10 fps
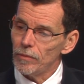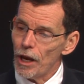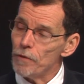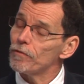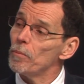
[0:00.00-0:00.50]

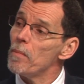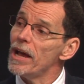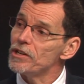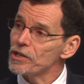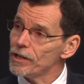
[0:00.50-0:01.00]

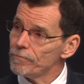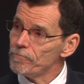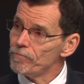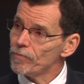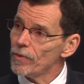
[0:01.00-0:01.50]
information
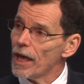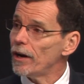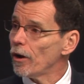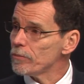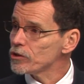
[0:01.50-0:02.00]
that
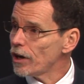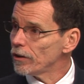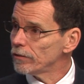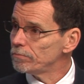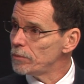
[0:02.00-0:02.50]
helps
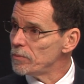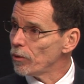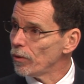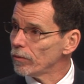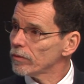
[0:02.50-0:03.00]
young
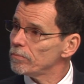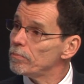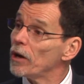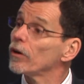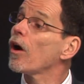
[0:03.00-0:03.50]
people
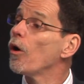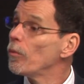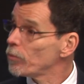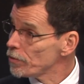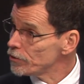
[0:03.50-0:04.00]
better
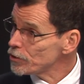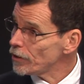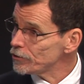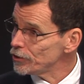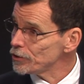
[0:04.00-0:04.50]
cope with the
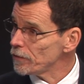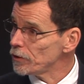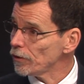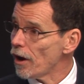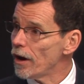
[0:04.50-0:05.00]
stresses of
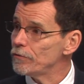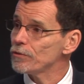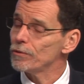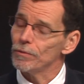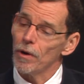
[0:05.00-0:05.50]
their lives
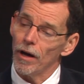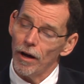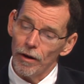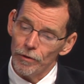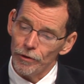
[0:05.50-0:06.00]
through
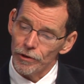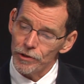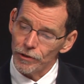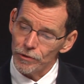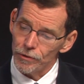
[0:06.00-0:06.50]
uh, the
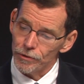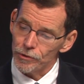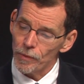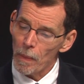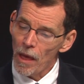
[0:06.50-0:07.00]
nursing
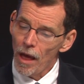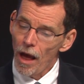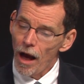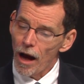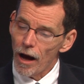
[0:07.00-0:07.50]
students.
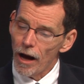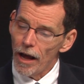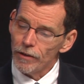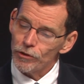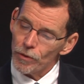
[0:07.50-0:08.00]
Uh,
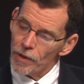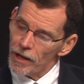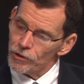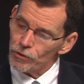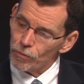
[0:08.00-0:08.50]
and so
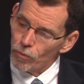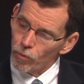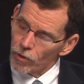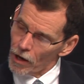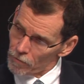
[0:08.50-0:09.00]
that's
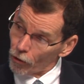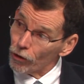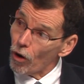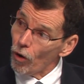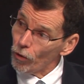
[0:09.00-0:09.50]
kind of
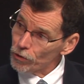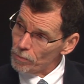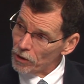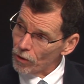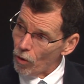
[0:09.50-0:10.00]
our
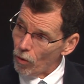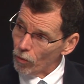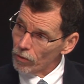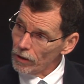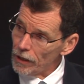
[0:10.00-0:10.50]
ultimate
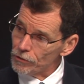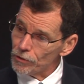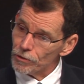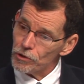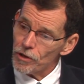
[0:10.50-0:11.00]
goal is
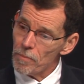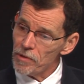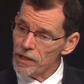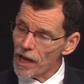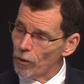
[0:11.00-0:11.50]
there
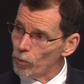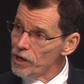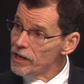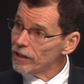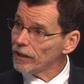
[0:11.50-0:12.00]
something that
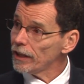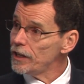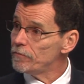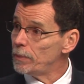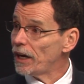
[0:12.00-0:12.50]
we can
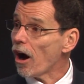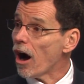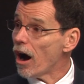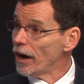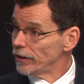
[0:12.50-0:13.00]
leave
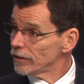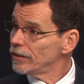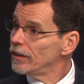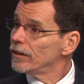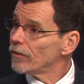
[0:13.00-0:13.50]
behind,
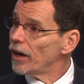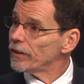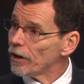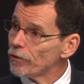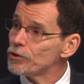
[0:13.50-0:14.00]
right,
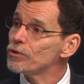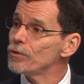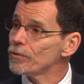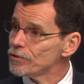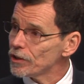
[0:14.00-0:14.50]
that our
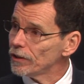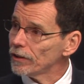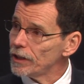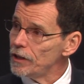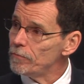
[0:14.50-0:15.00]
students
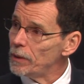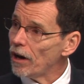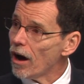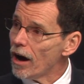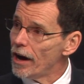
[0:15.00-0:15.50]
can leave
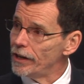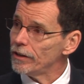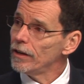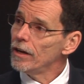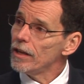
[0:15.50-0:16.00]
behind
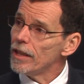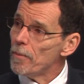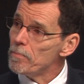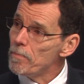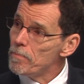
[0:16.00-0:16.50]
that
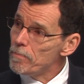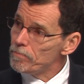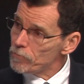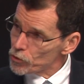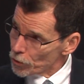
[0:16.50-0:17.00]

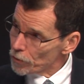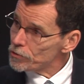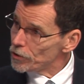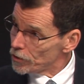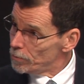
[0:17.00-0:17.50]
serves
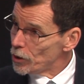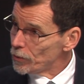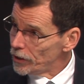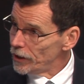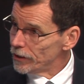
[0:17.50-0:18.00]
the
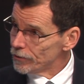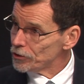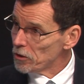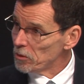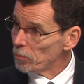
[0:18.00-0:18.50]
community in
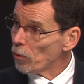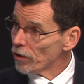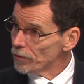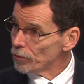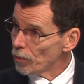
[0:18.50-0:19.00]
some
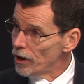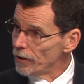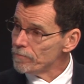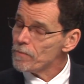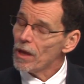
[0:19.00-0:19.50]
important way?
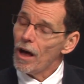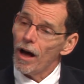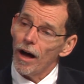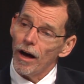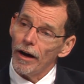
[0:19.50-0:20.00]

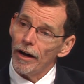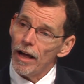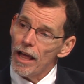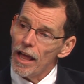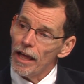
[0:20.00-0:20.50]
Uh,
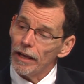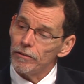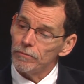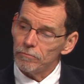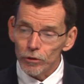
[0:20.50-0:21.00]

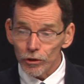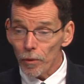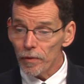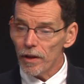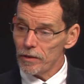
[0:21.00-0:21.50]
and so
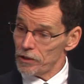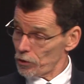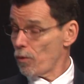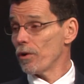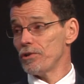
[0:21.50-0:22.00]
th this
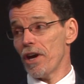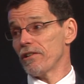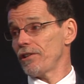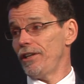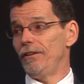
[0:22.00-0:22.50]
course
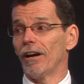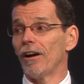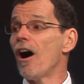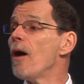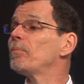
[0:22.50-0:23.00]
actually
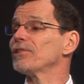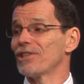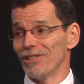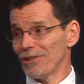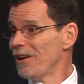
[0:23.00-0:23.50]

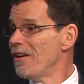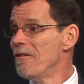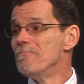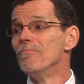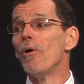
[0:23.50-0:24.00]
accomplishes
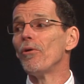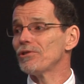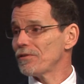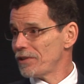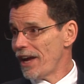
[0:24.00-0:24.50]

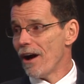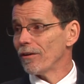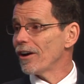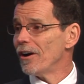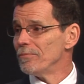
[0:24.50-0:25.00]
most of the
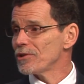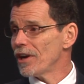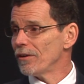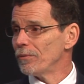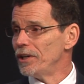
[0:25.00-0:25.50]
outcomes
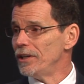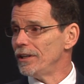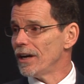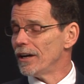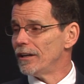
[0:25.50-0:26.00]
that we
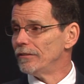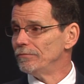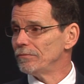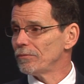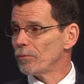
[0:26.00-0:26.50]

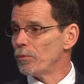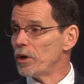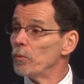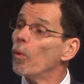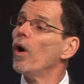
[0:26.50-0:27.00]
um,
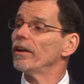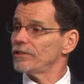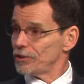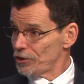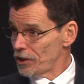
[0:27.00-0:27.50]
we want
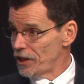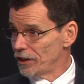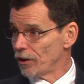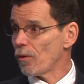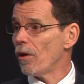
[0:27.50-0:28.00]
to see
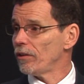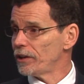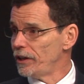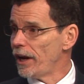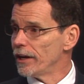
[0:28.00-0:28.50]
in the
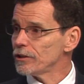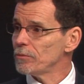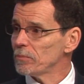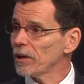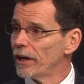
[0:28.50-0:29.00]
quality
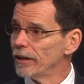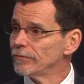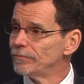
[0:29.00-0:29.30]
enhancement plan.